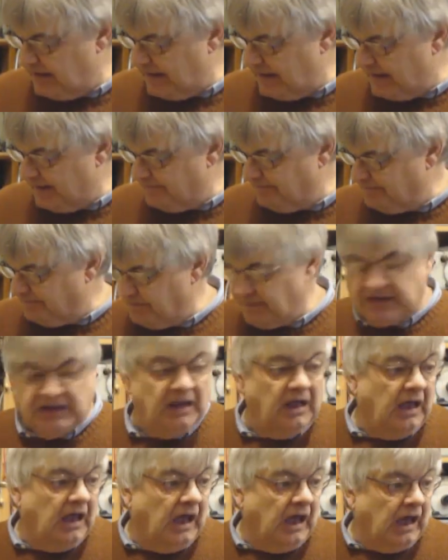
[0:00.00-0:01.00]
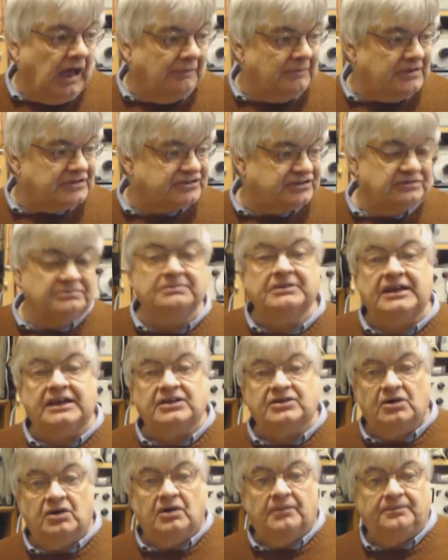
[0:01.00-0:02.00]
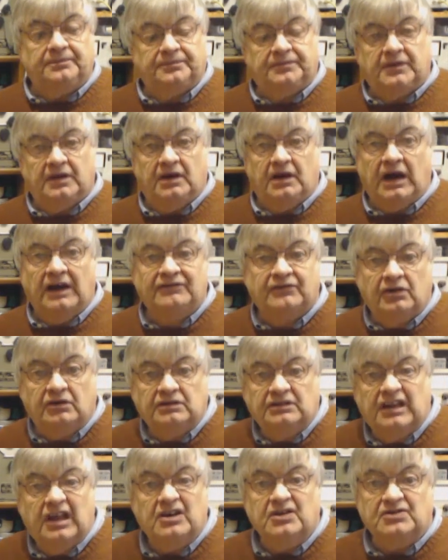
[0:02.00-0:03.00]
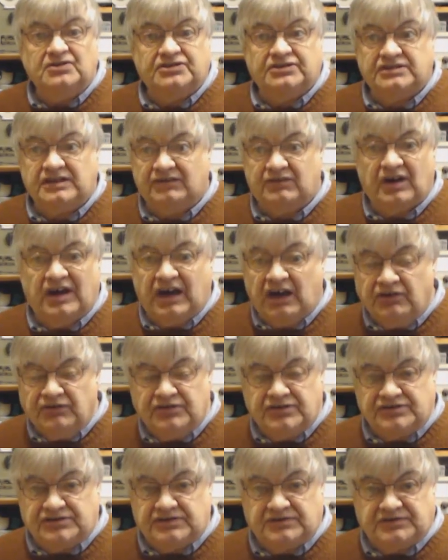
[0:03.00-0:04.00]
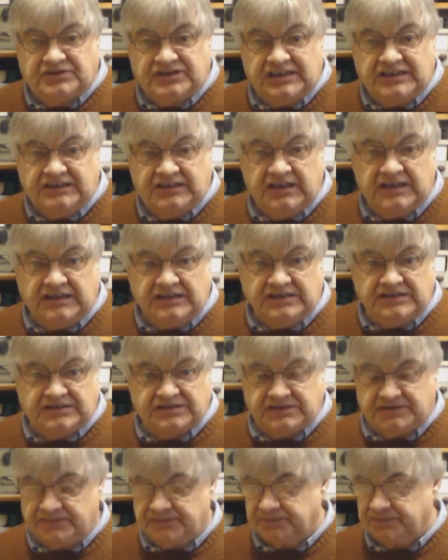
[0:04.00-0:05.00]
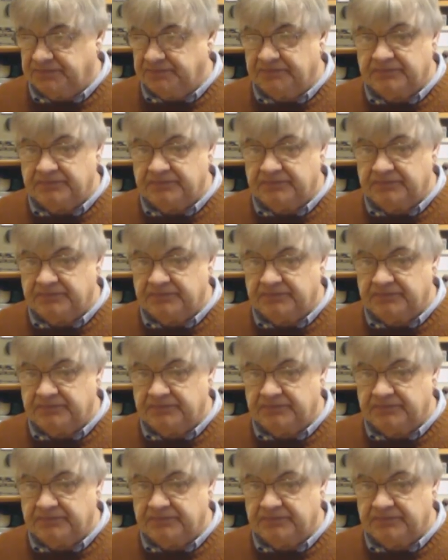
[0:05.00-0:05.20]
I must admit, I've got hundreds of CDs.